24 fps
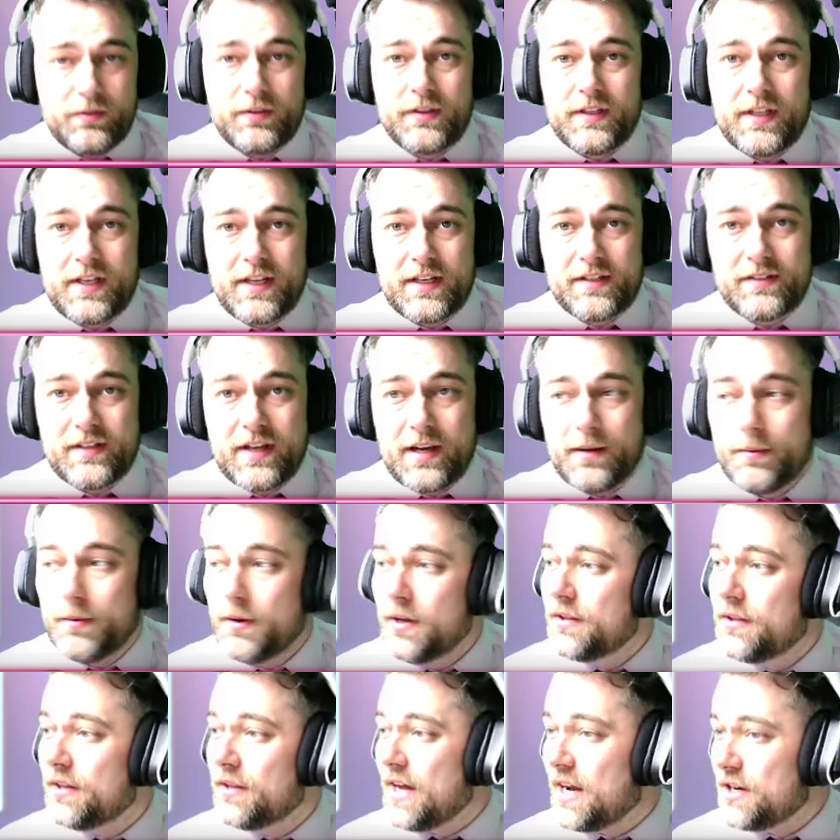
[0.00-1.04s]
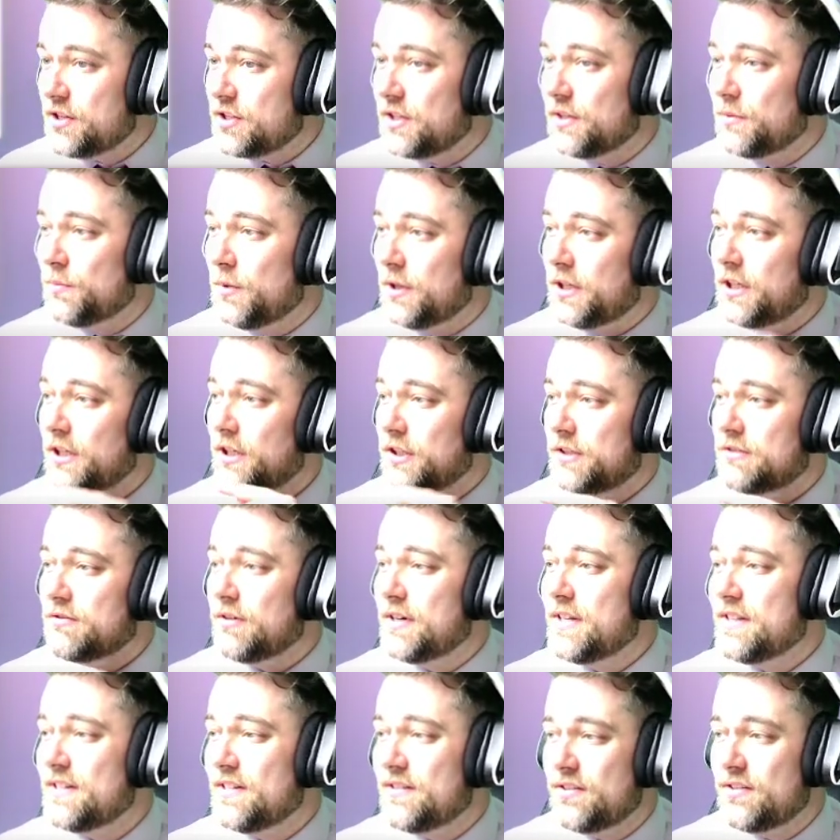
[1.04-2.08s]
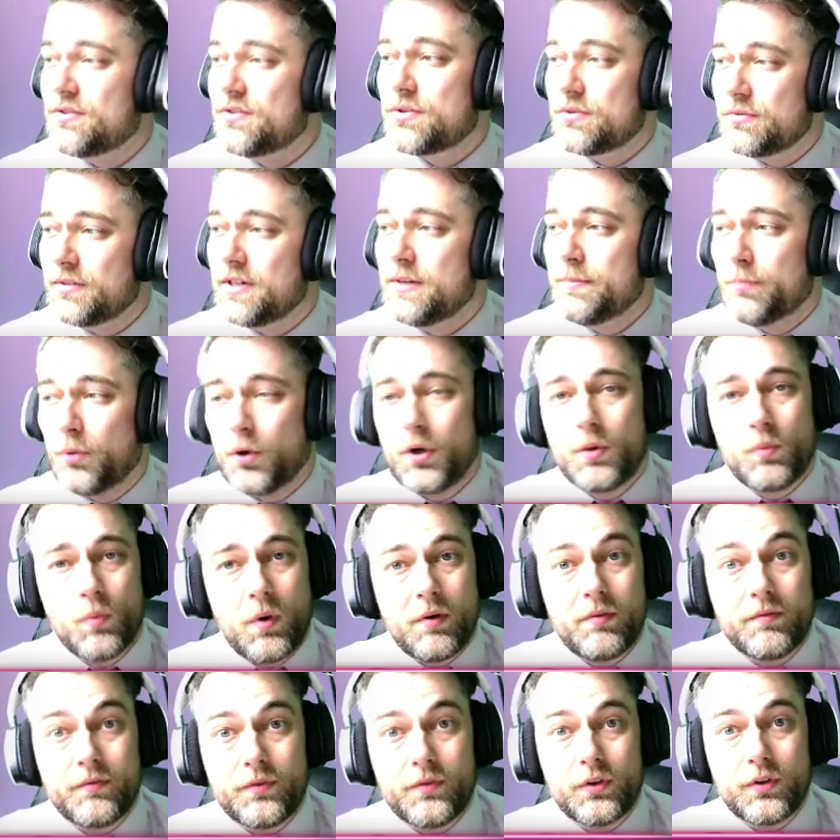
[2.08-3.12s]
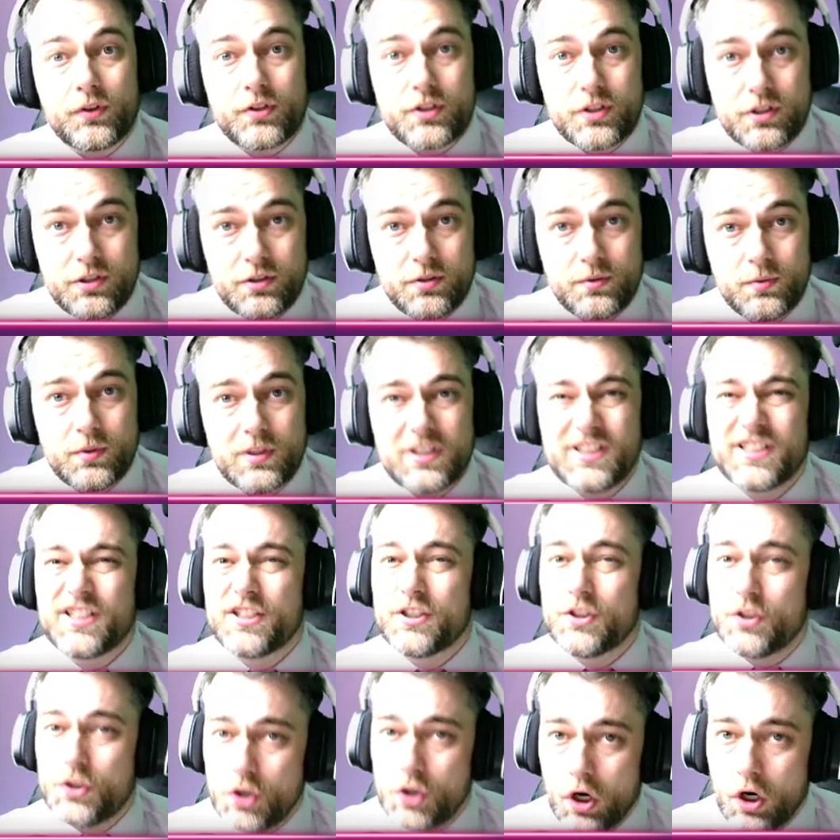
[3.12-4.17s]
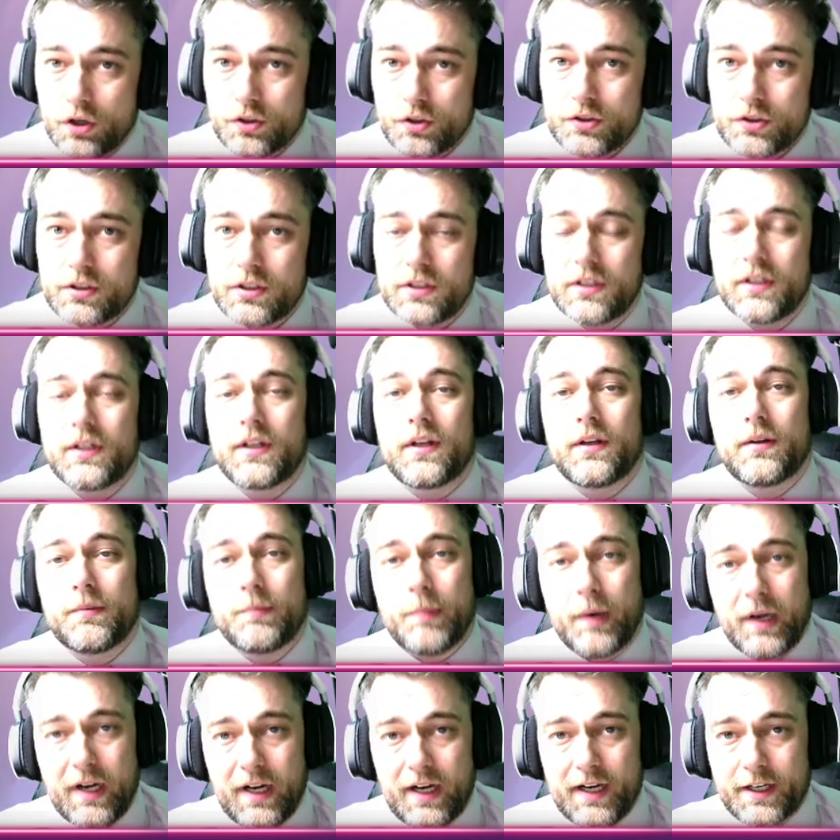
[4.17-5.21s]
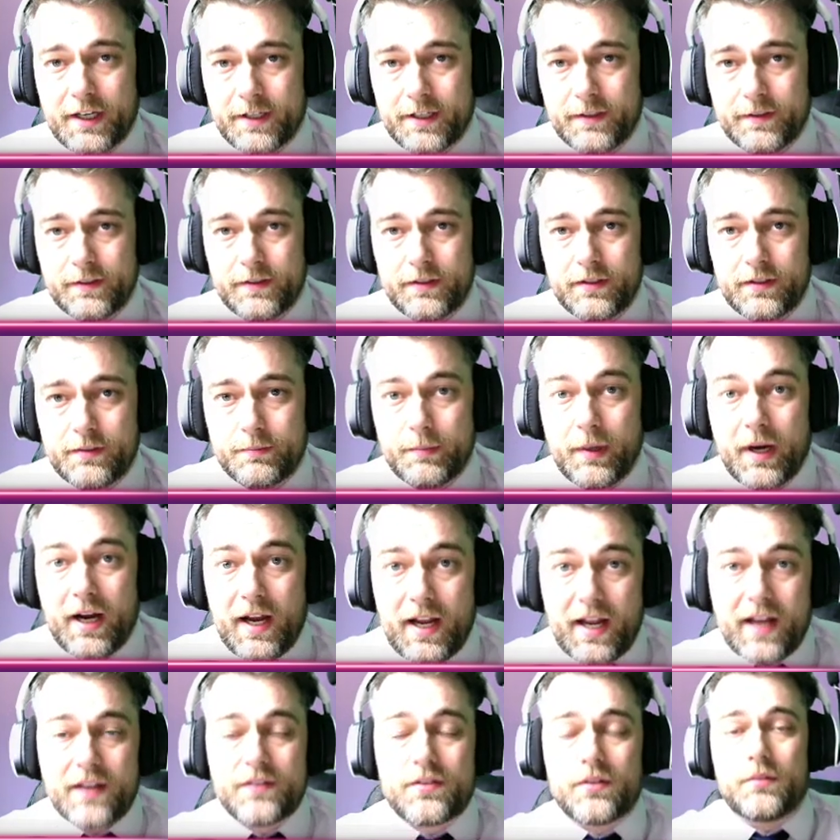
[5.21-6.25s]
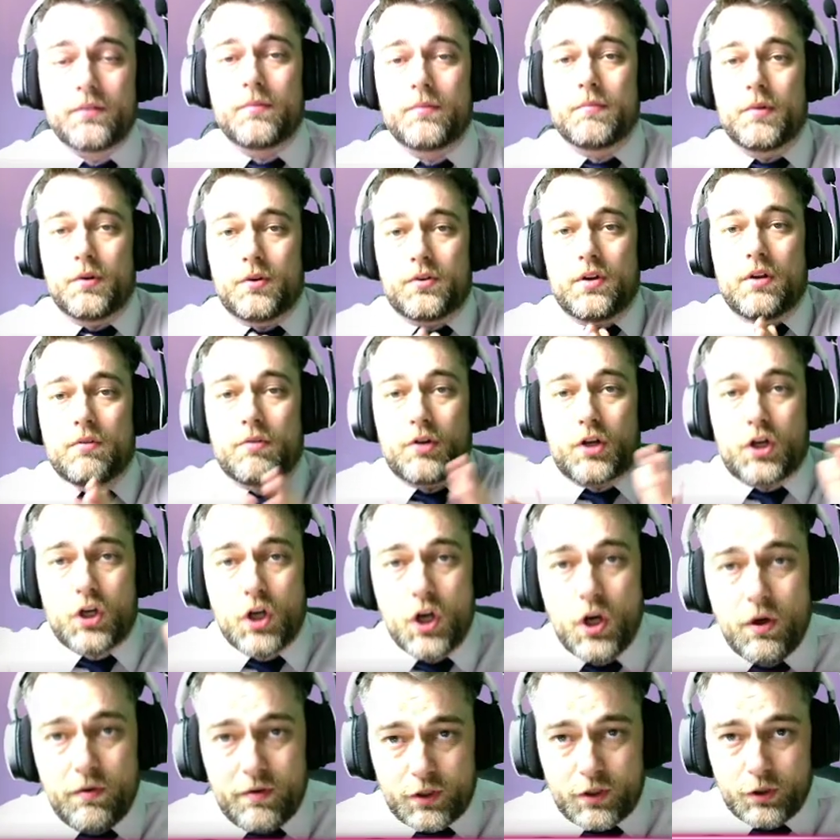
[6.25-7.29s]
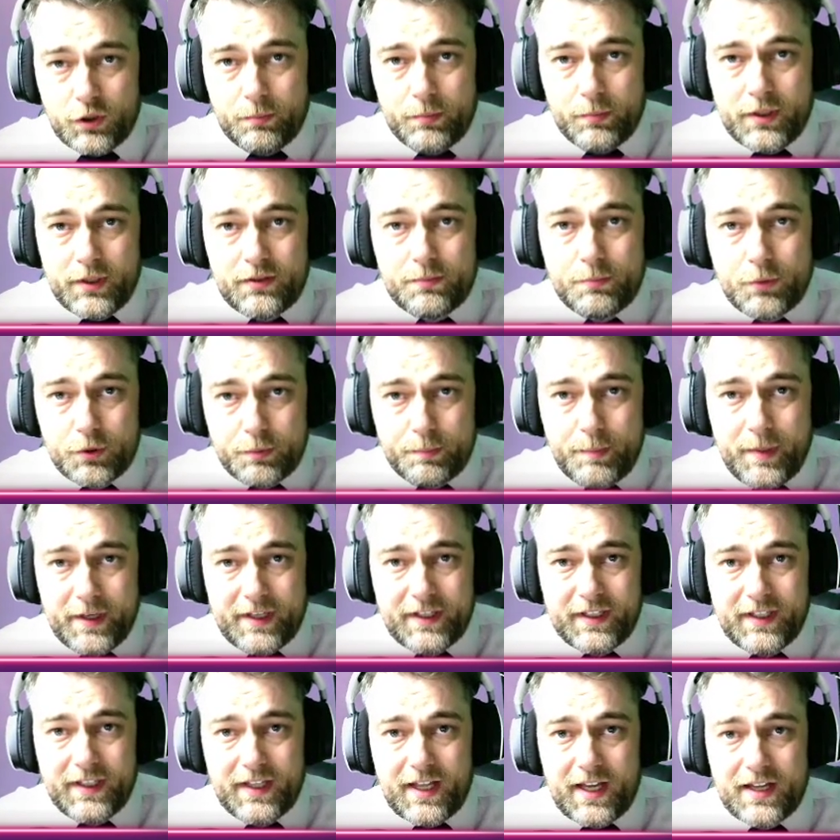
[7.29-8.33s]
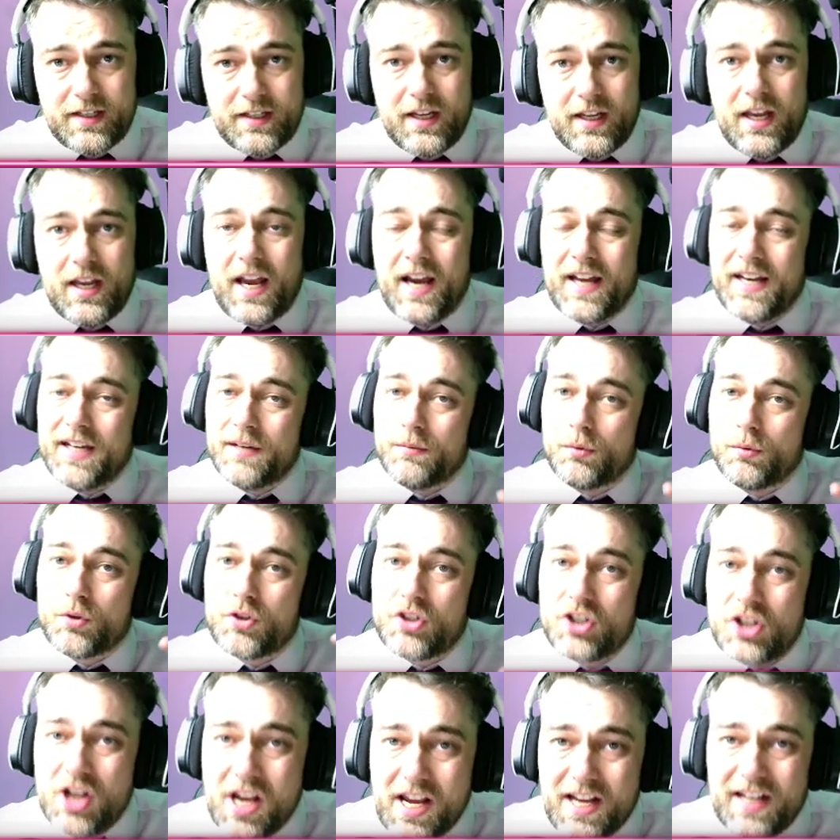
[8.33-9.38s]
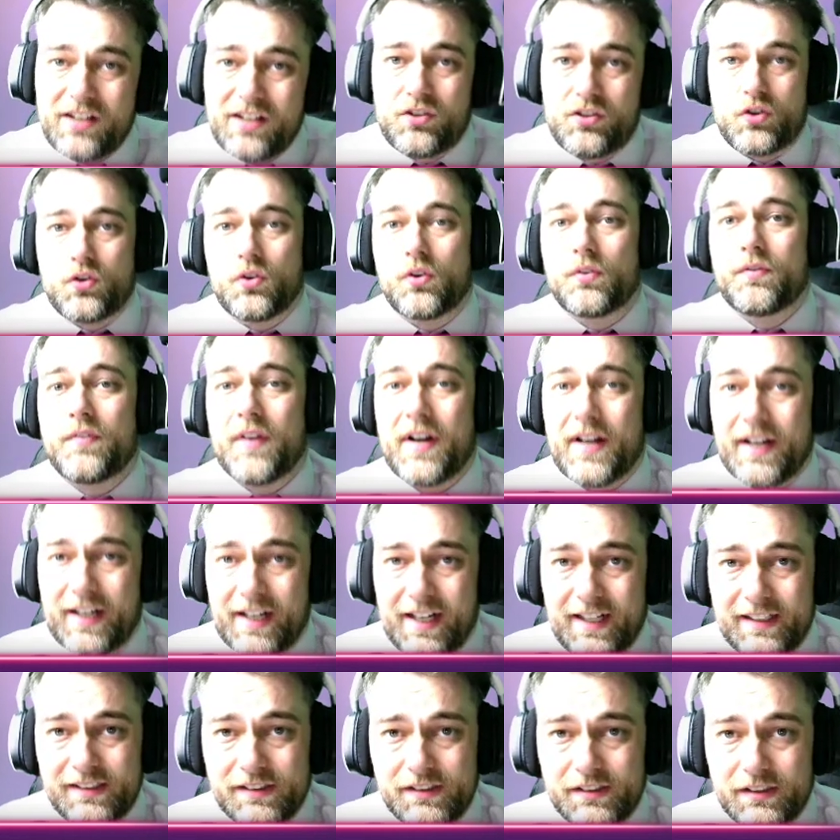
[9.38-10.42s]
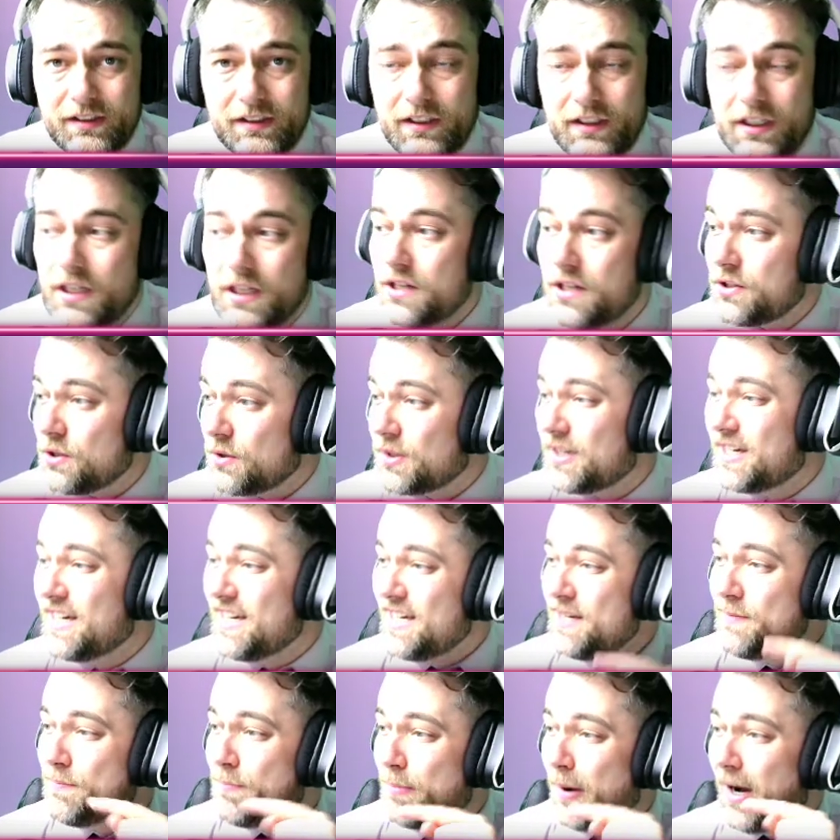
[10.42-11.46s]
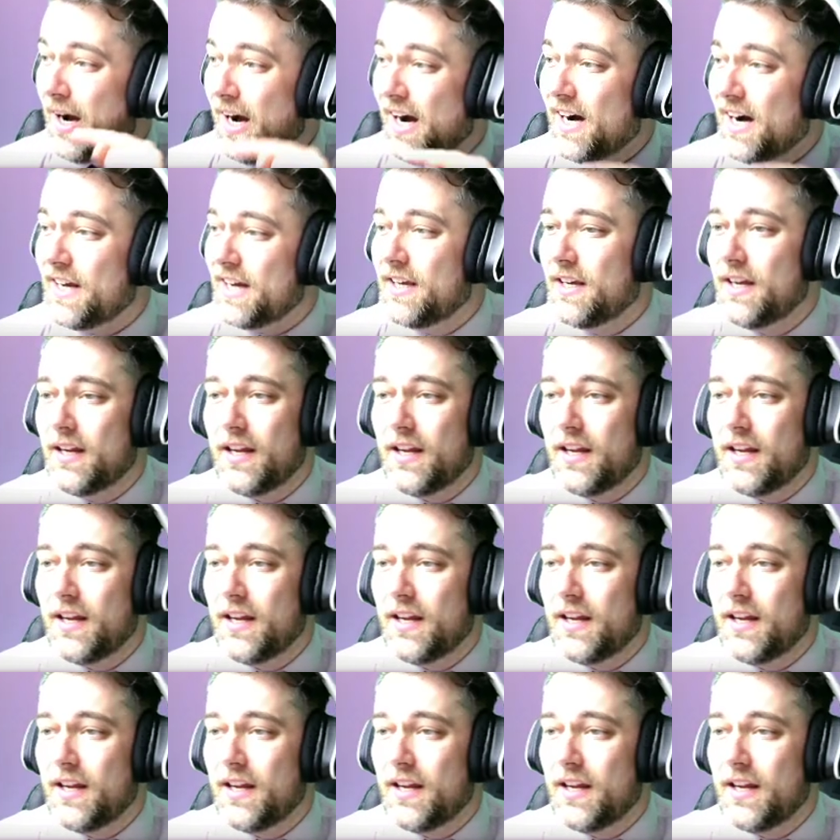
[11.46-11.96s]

in the exam that actually we're going to treat this as 3.142, not pi. Pi has a recurring number that's much bigger than that, and it will change your final answer. So keep pi